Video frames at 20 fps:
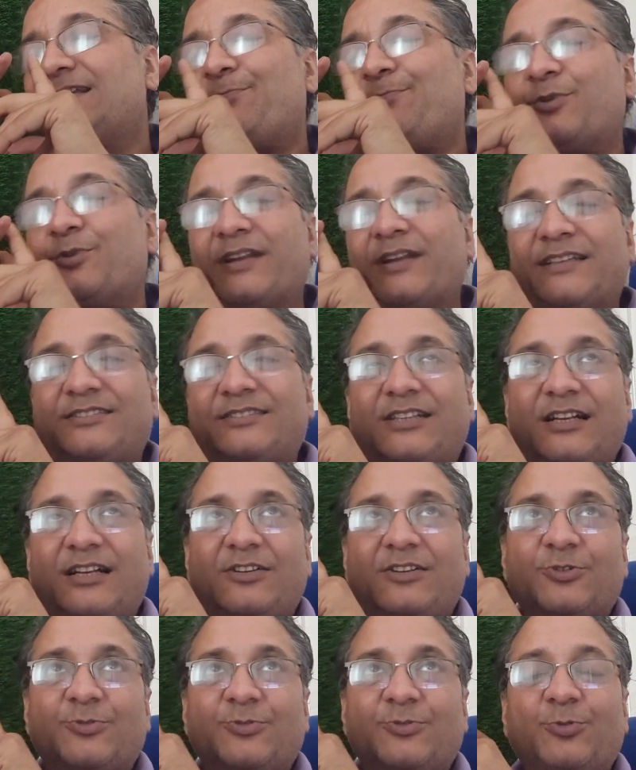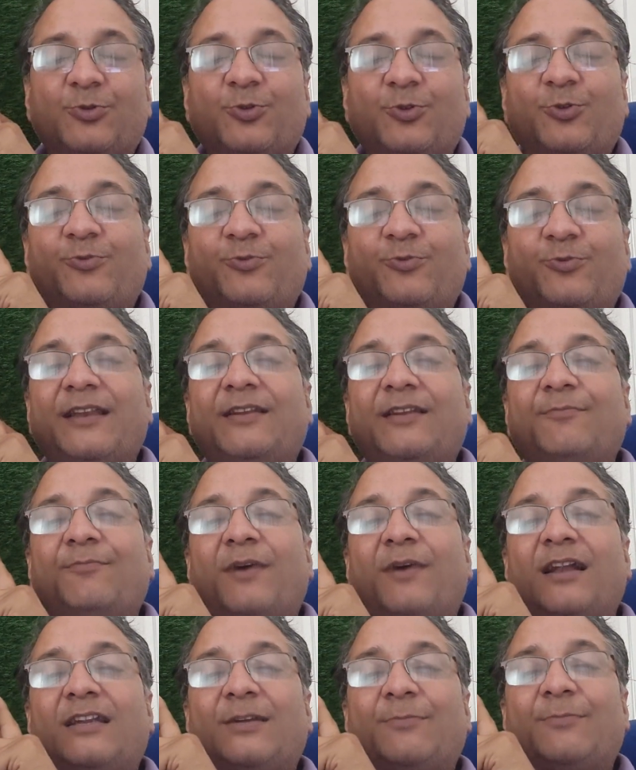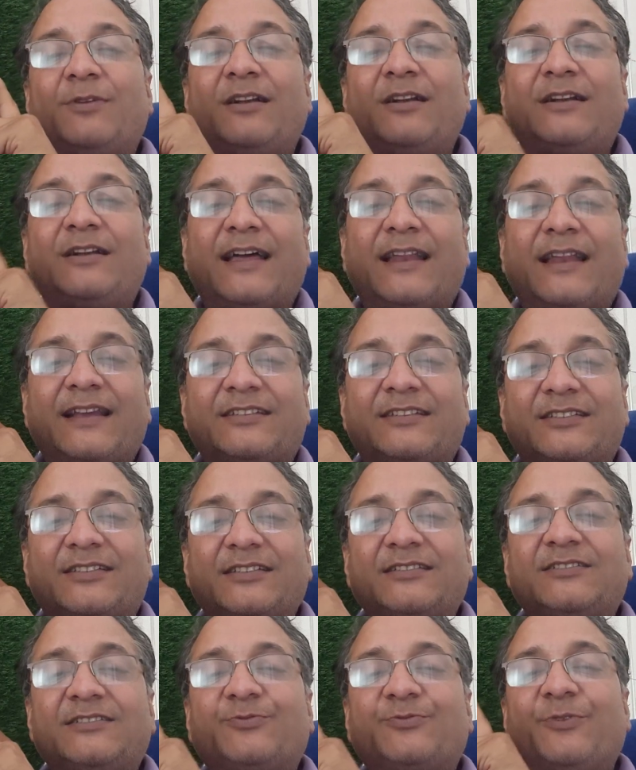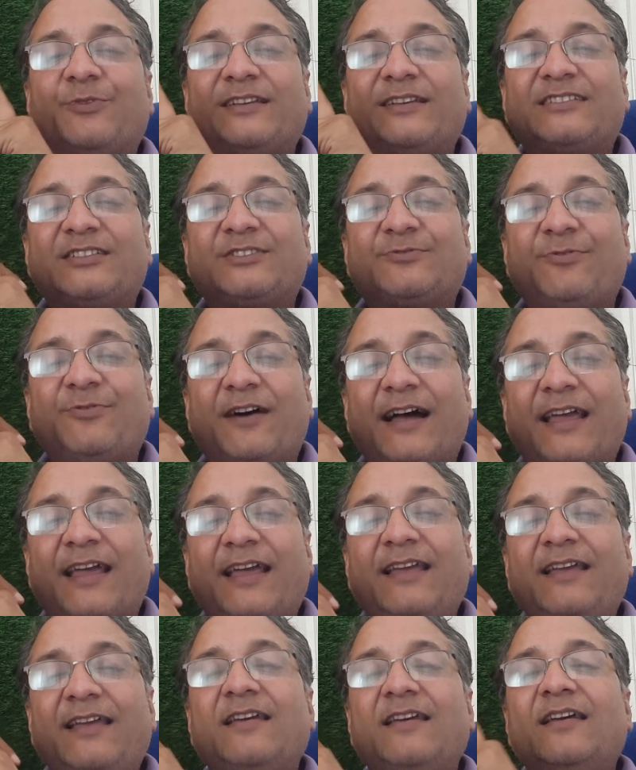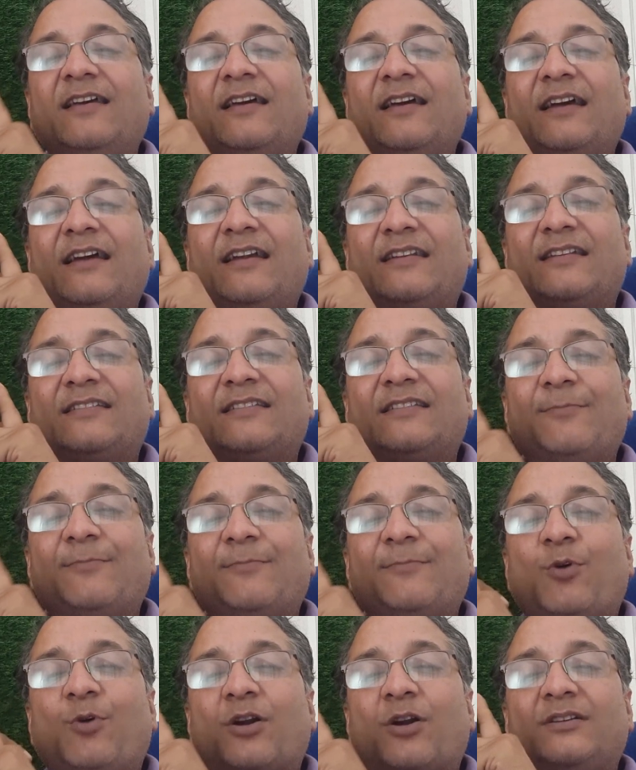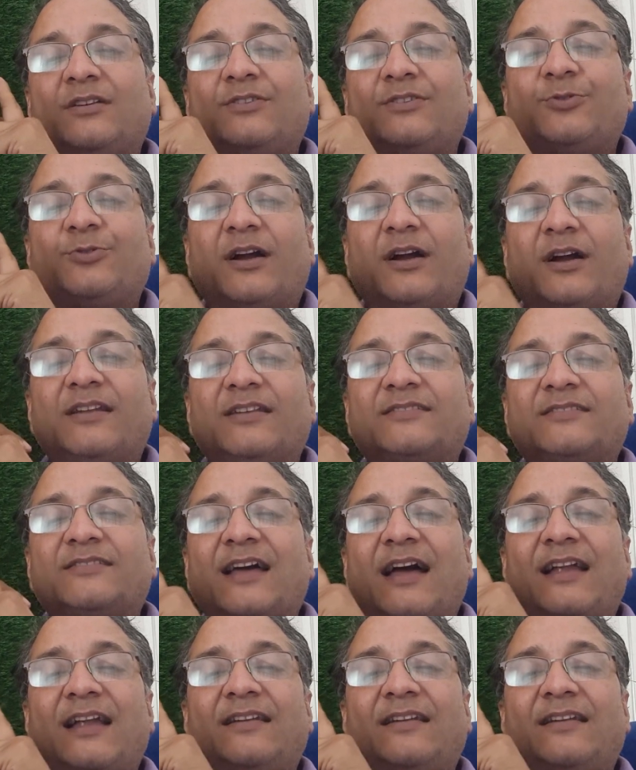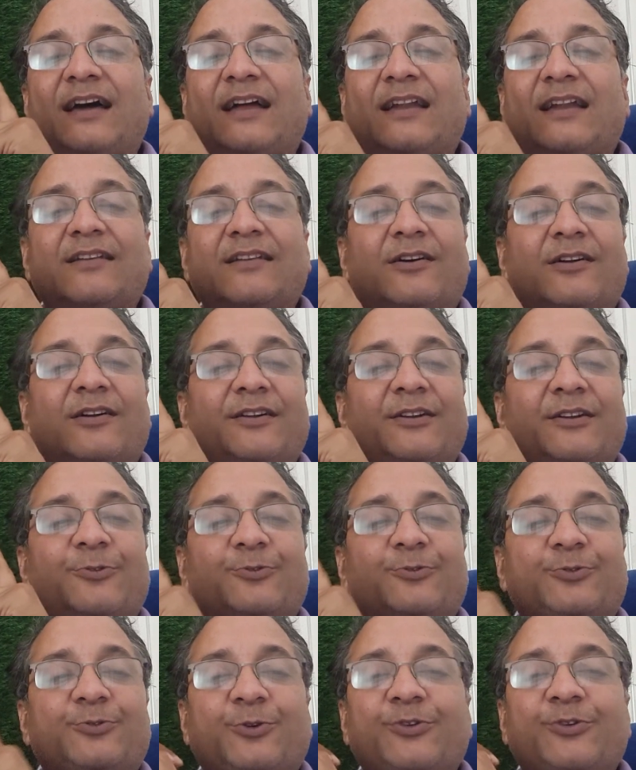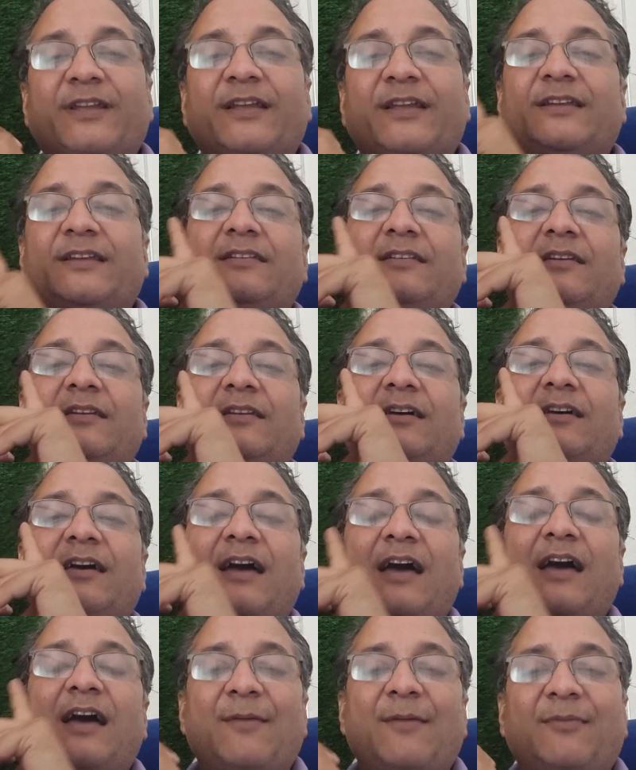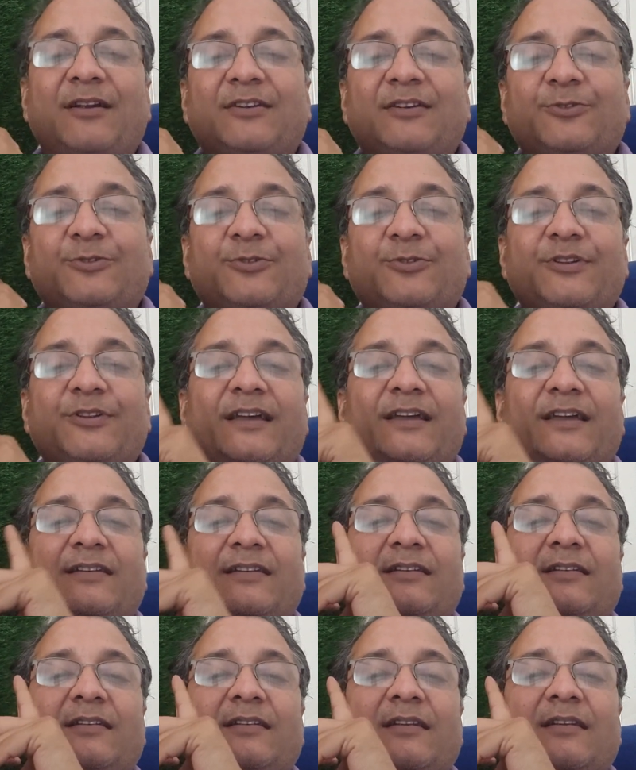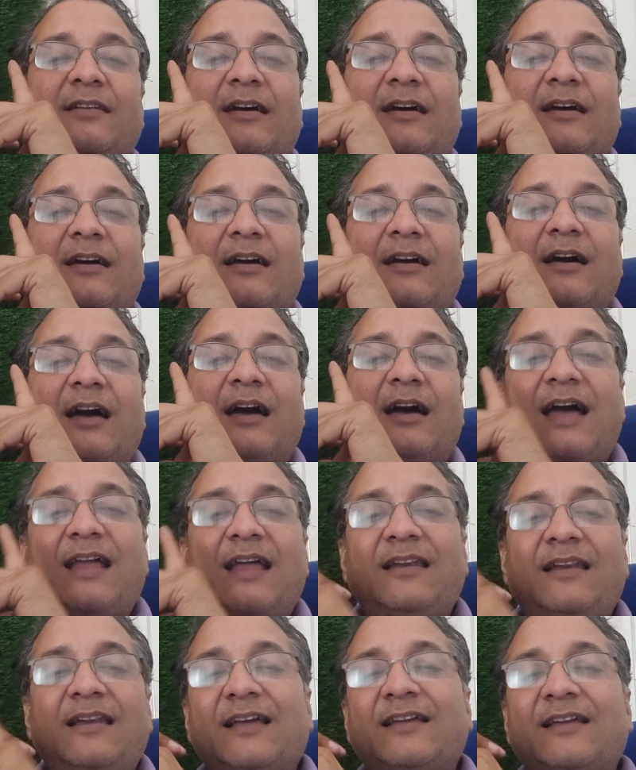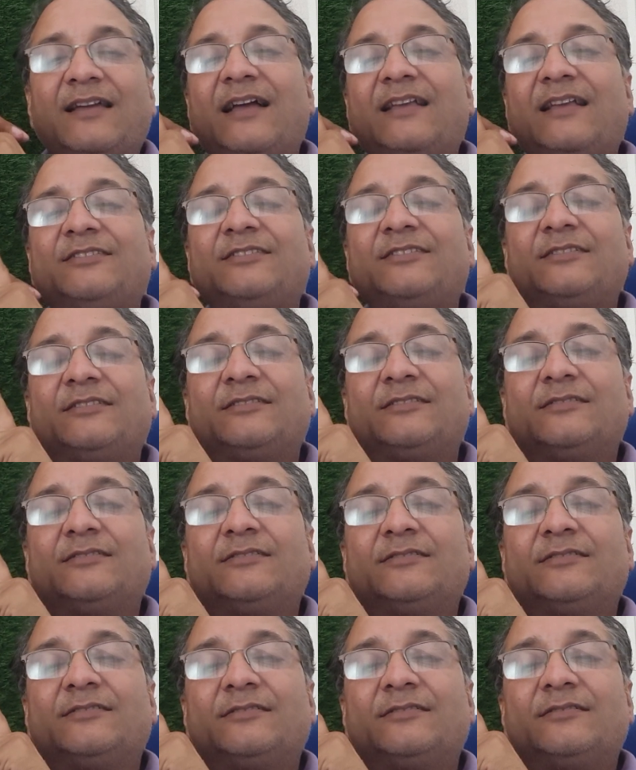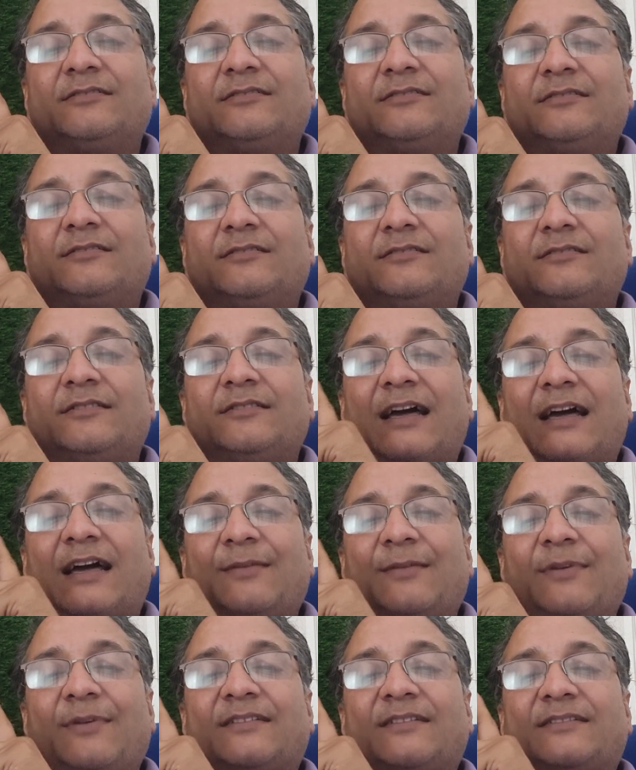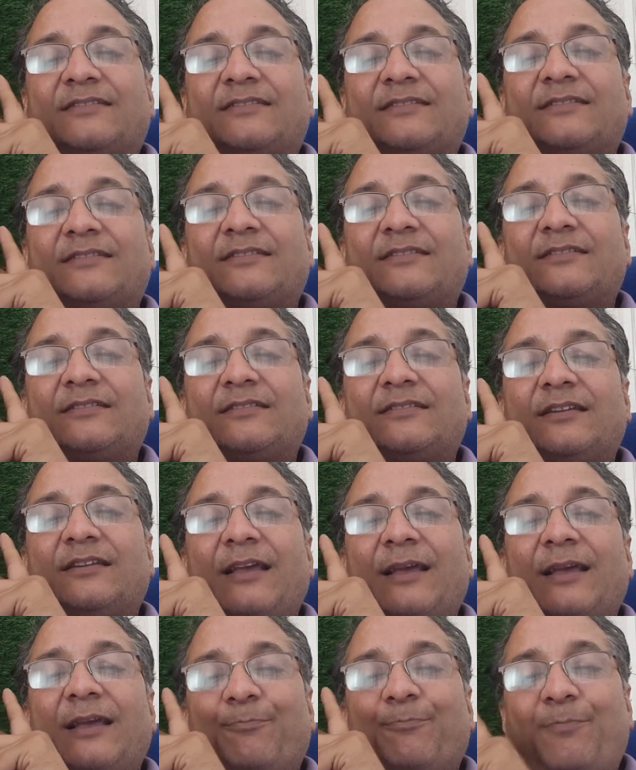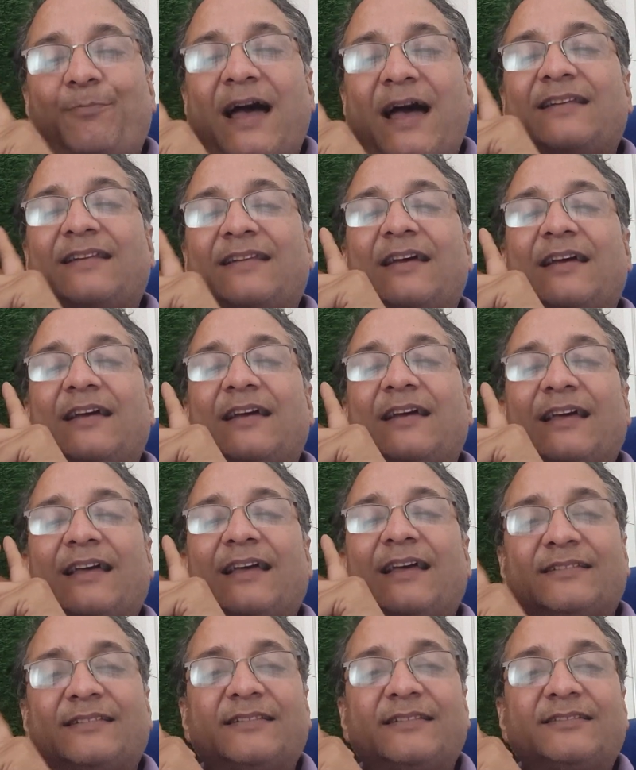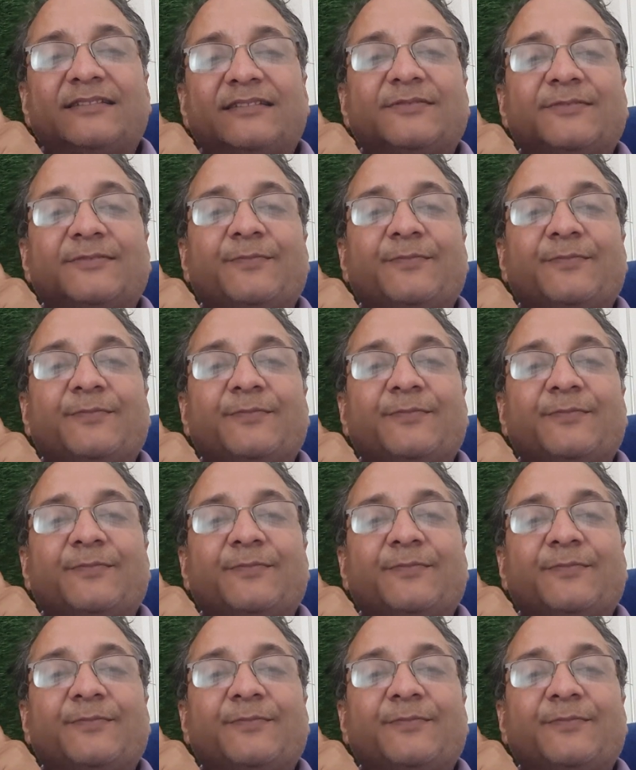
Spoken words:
a potential to move in multiple directions, which is why it is important to understand that Newtonian, Hamiltonian, and Lagrangian dynamics impact and exist.